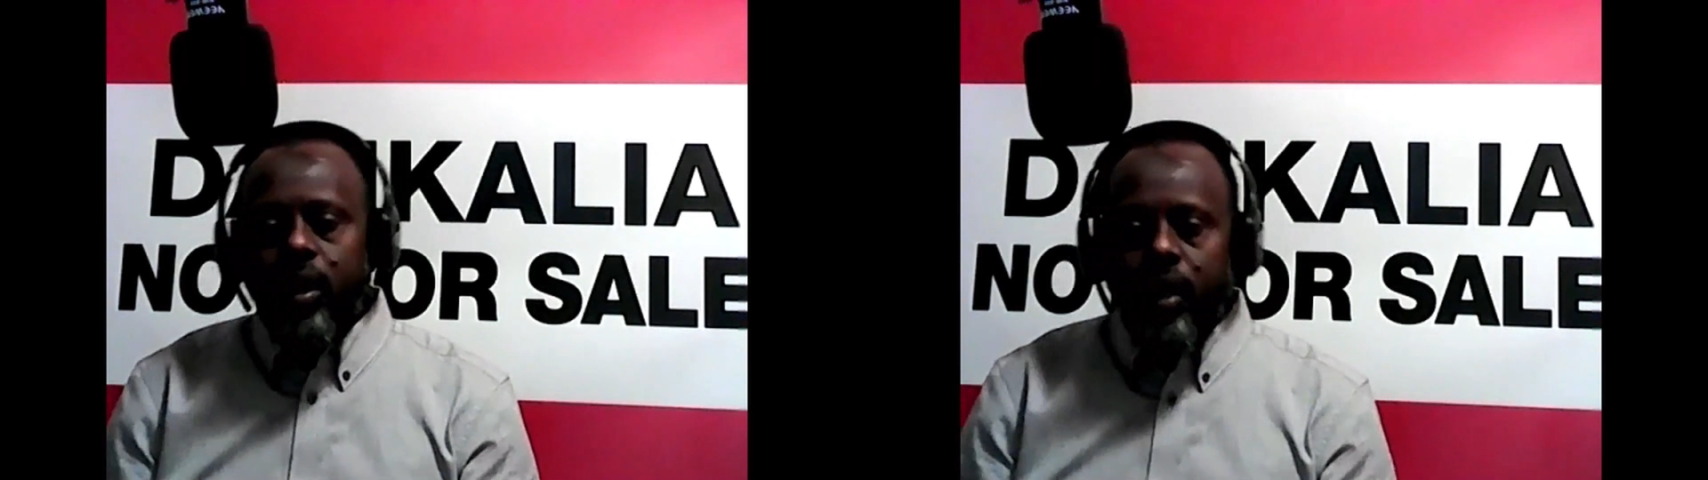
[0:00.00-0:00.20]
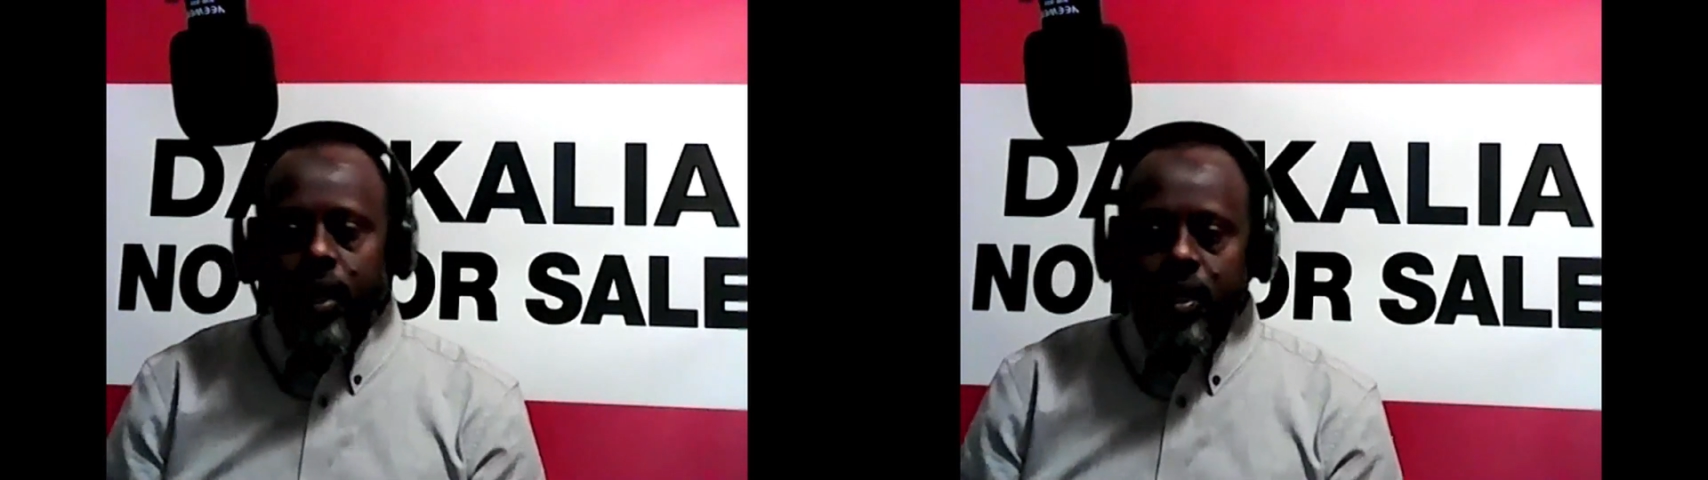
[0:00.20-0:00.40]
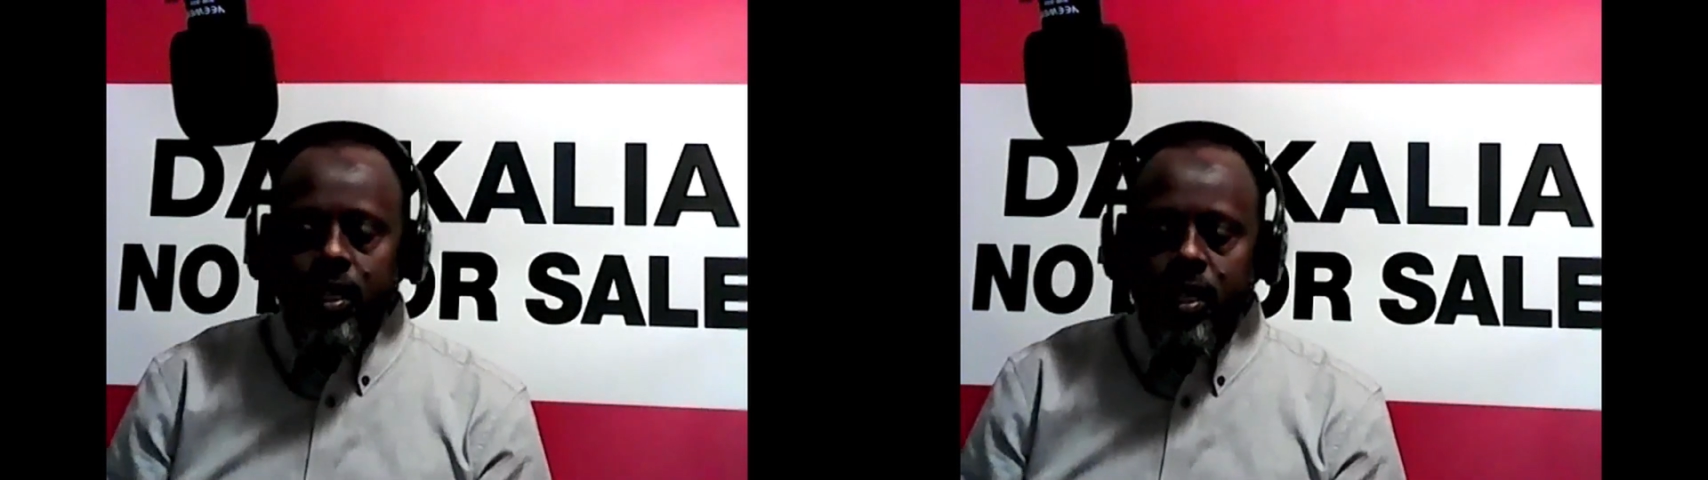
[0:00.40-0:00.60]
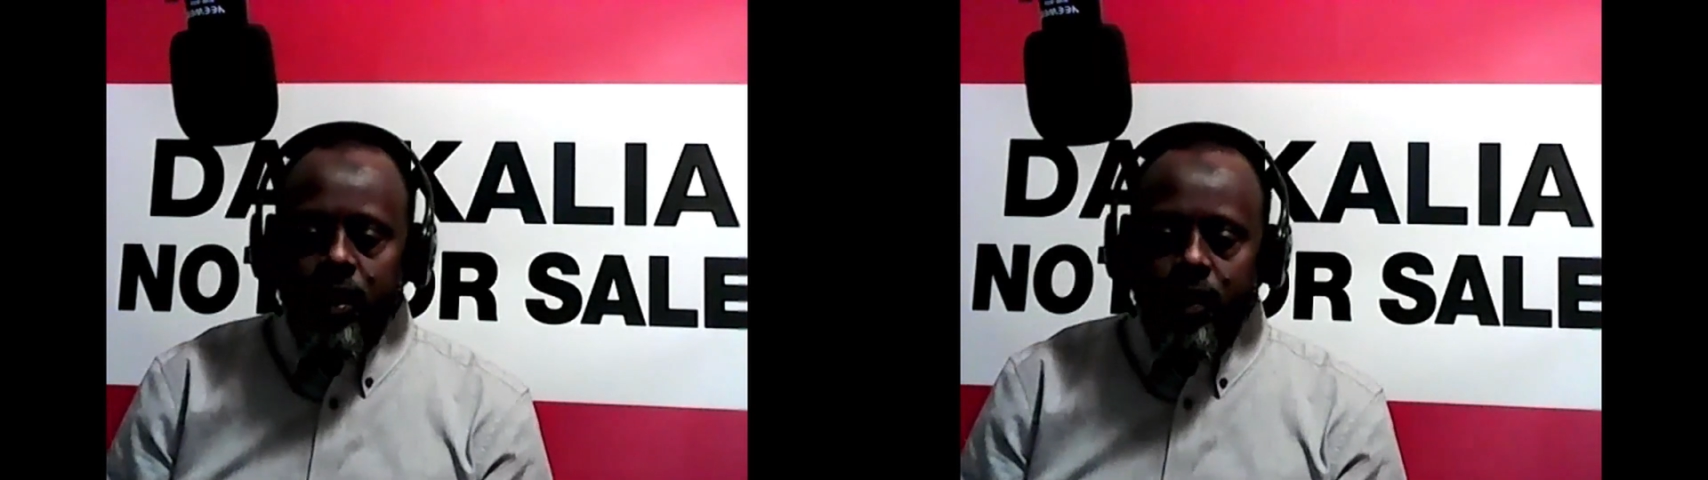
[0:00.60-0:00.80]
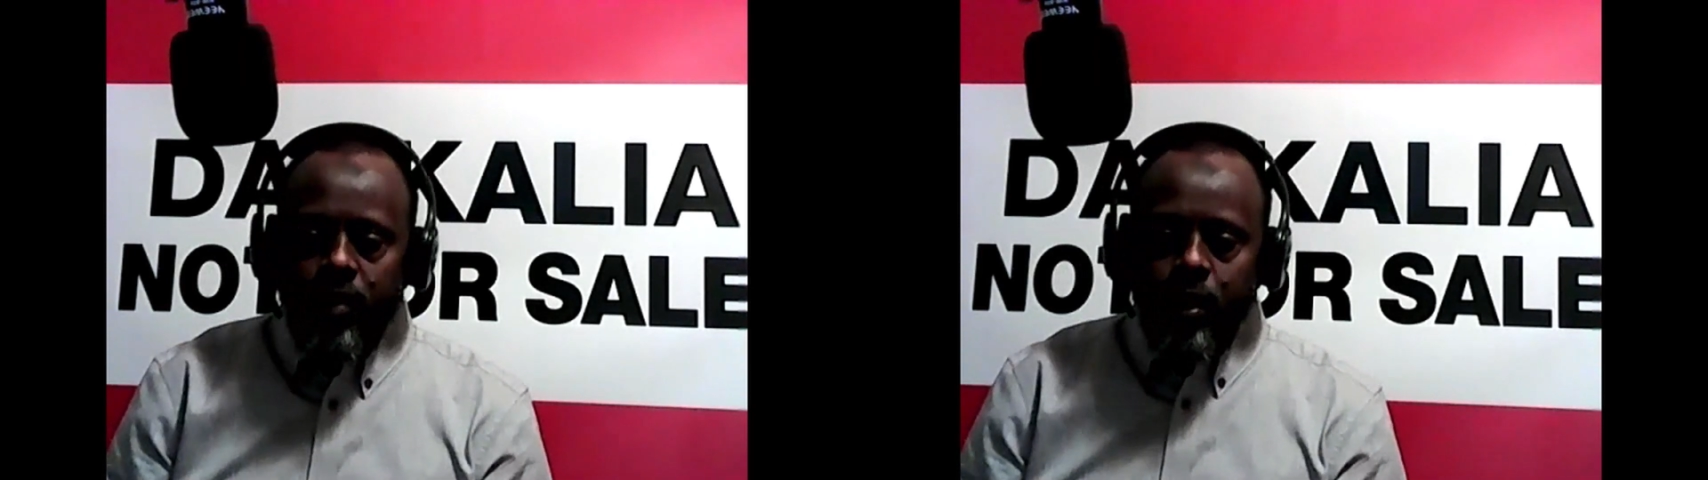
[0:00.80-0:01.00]

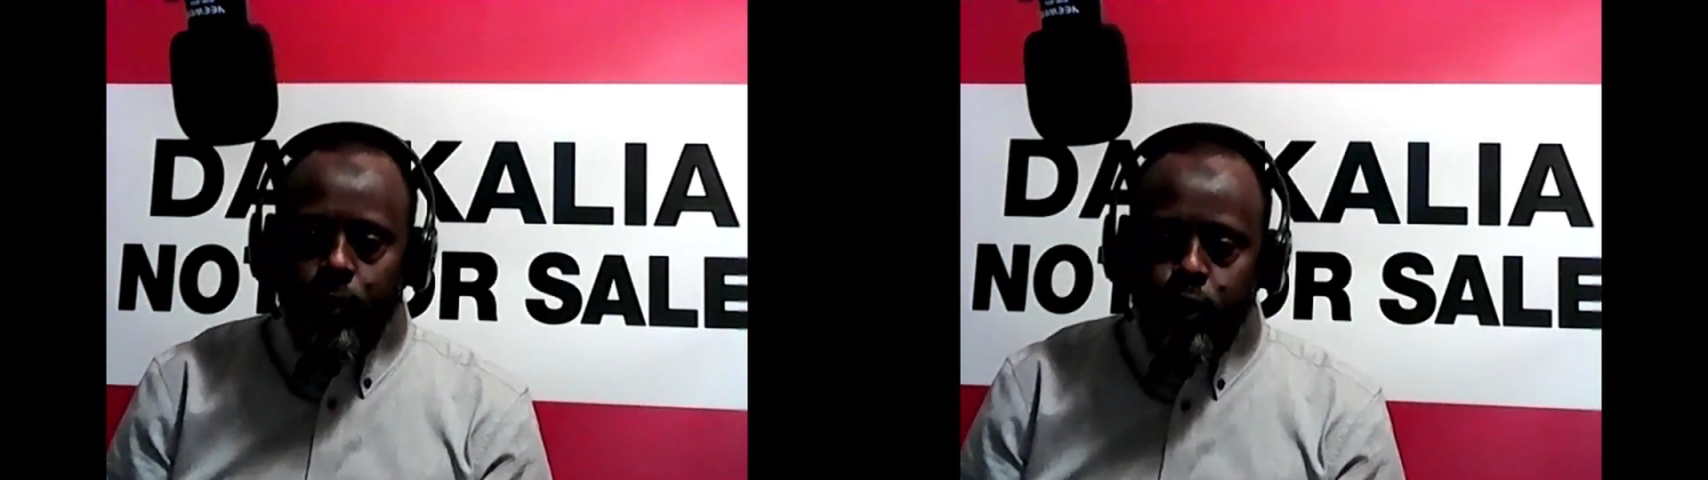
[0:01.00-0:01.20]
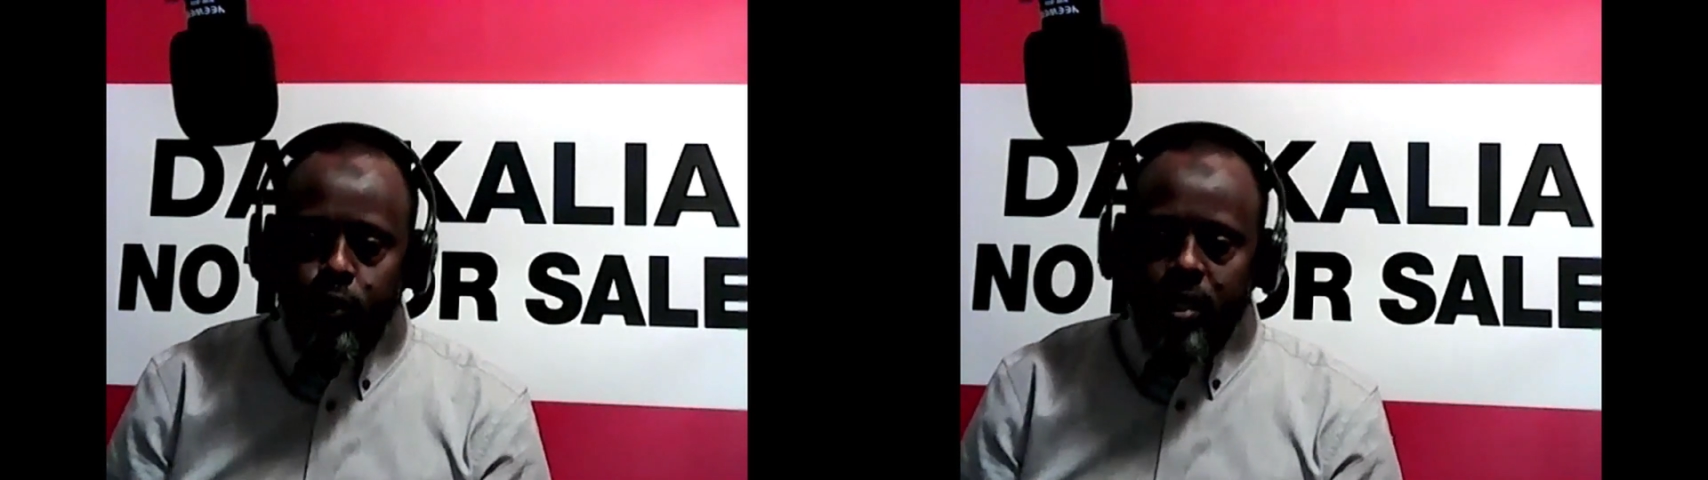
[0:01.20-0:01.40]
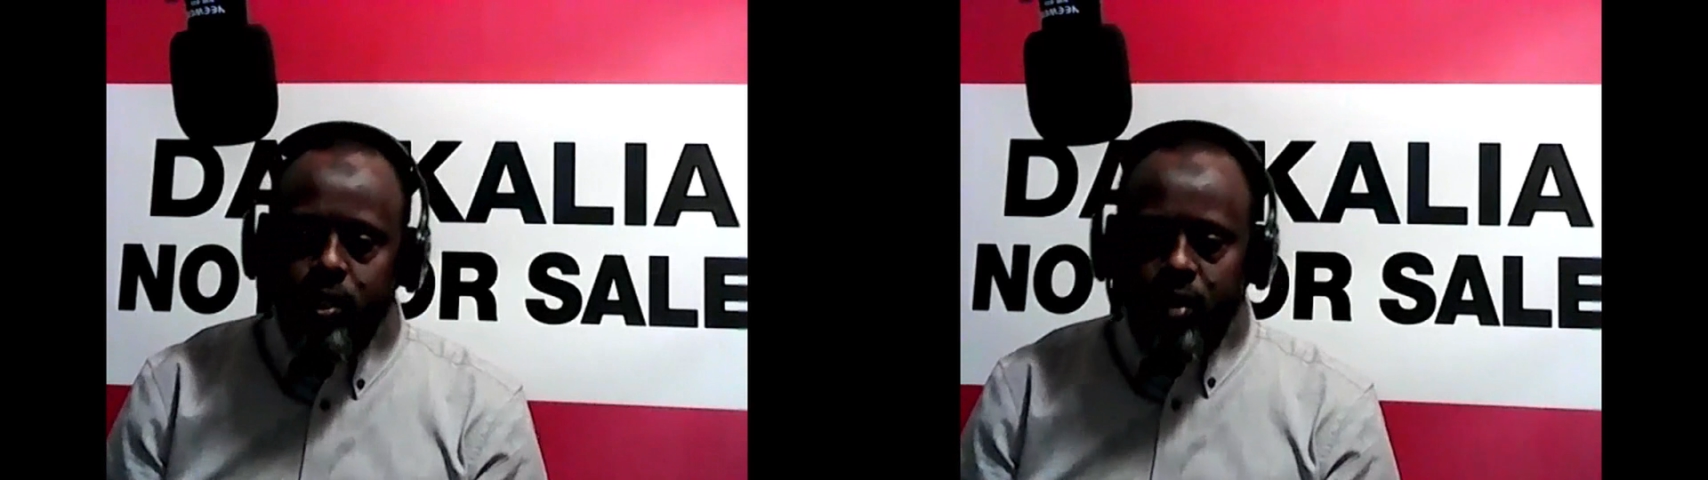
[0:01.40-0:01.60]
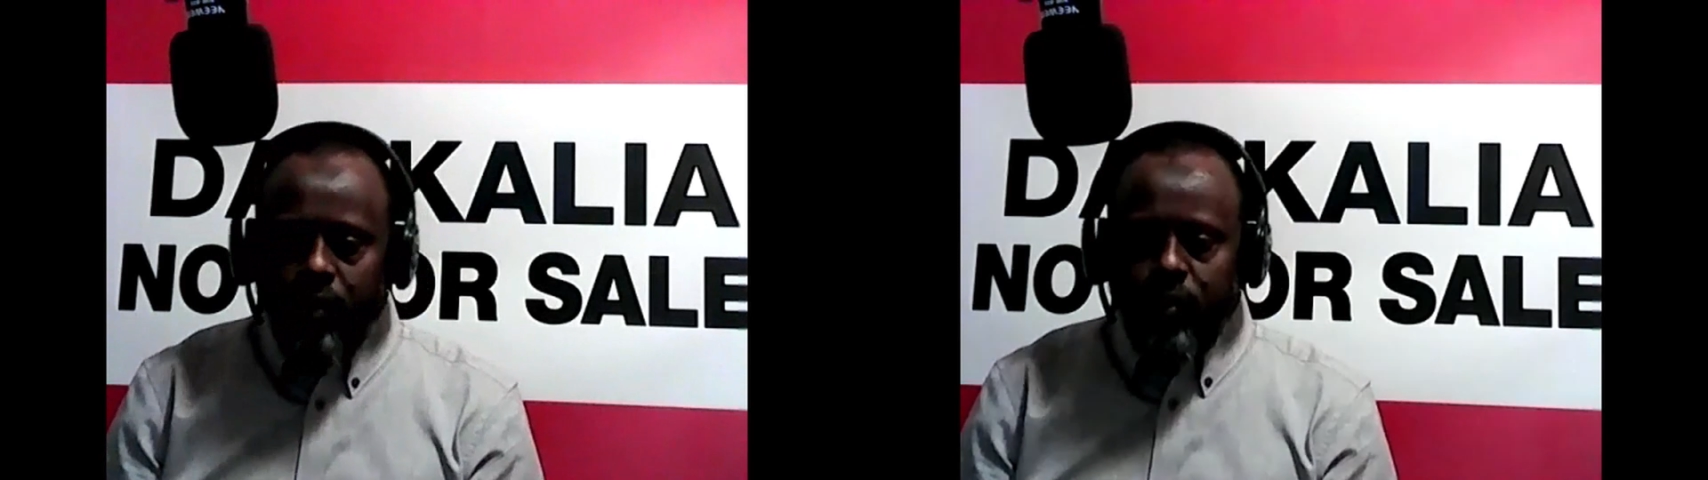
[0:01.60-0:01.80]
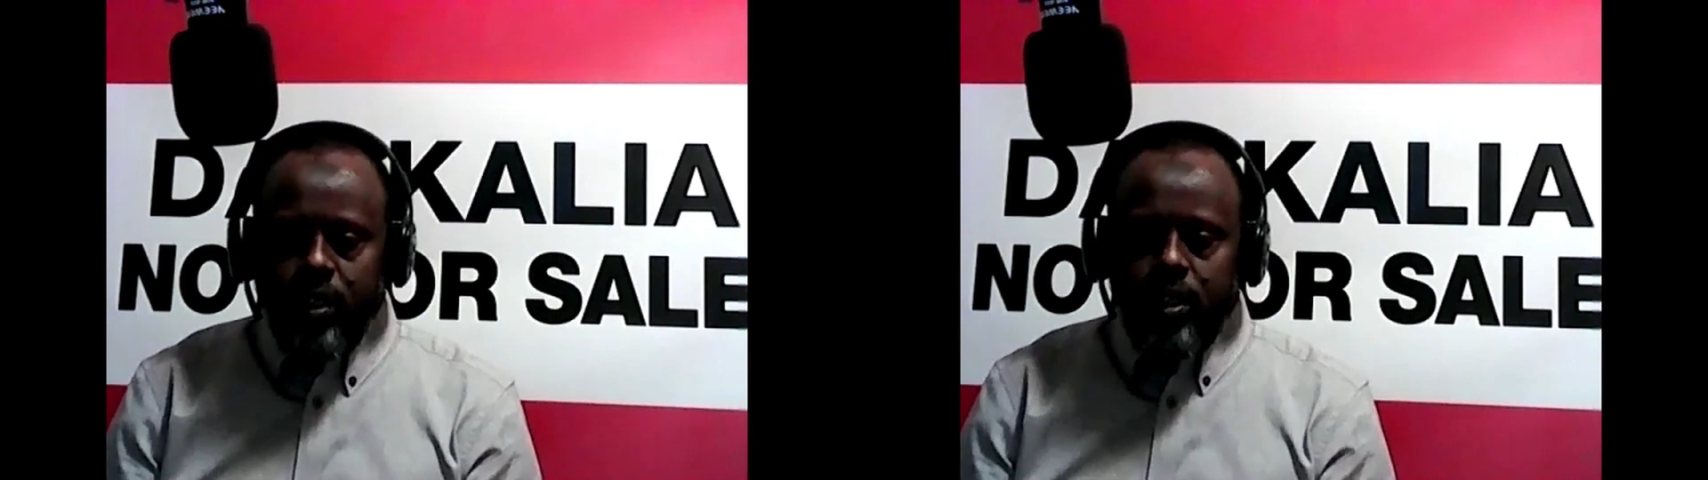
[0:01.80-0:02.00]
Eritrea's
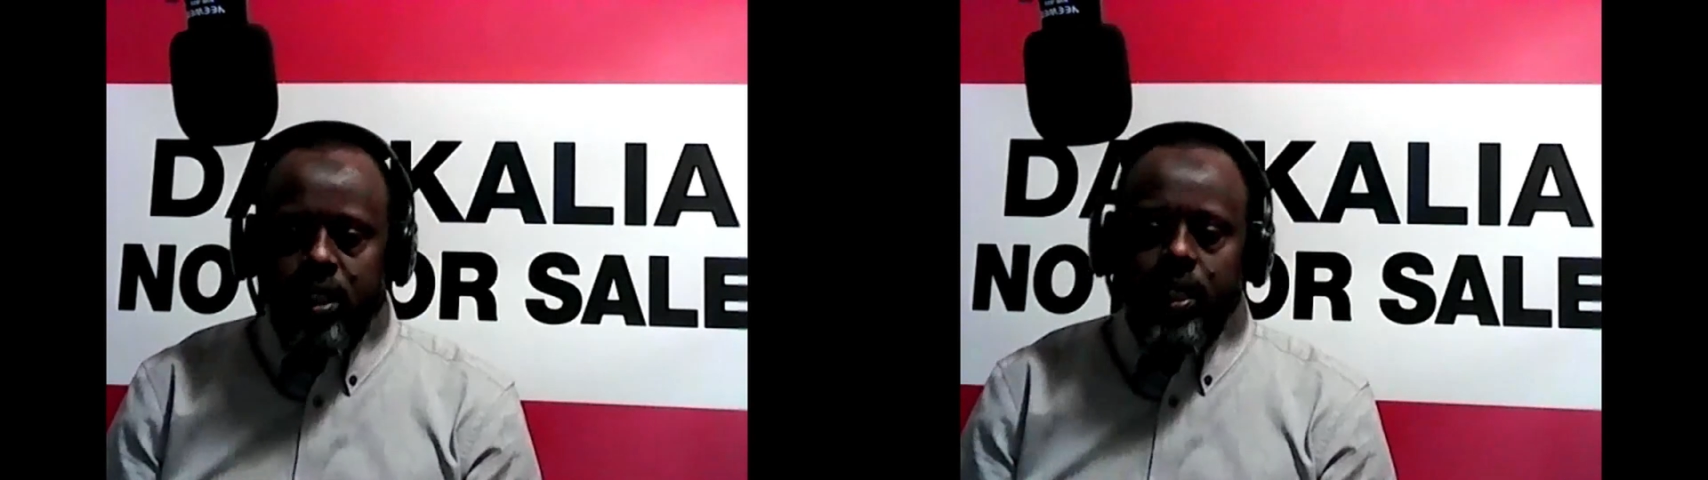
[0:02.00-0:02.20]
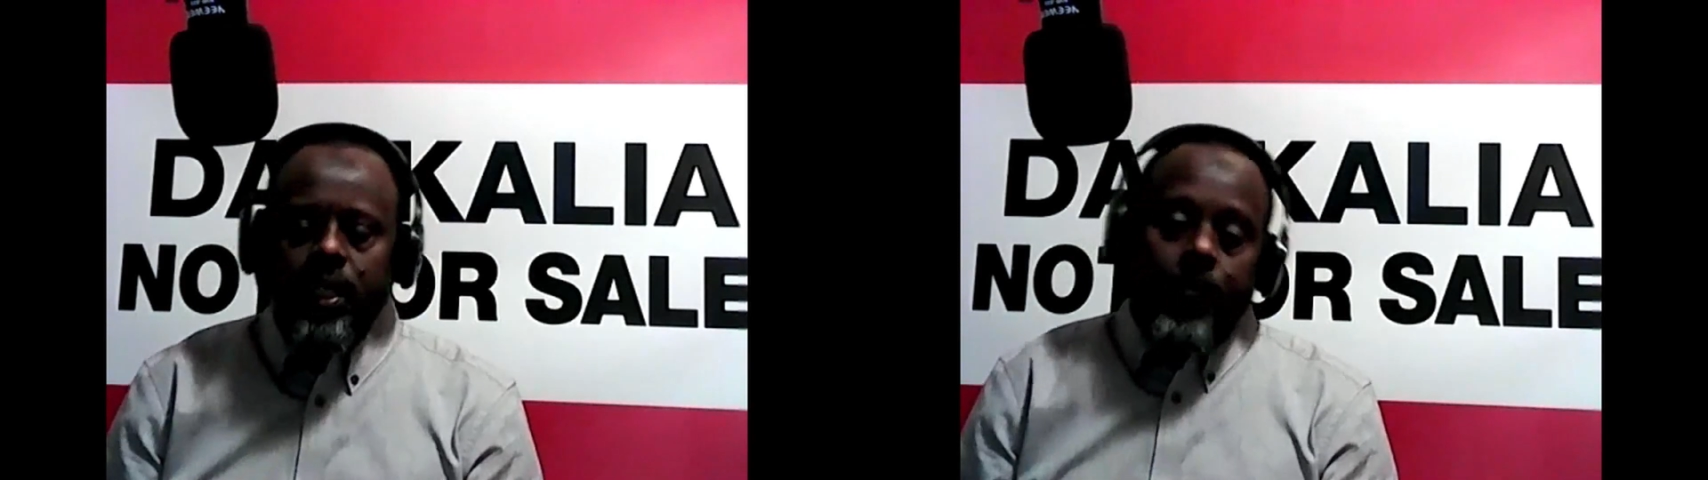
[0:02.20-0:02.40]
sovereignty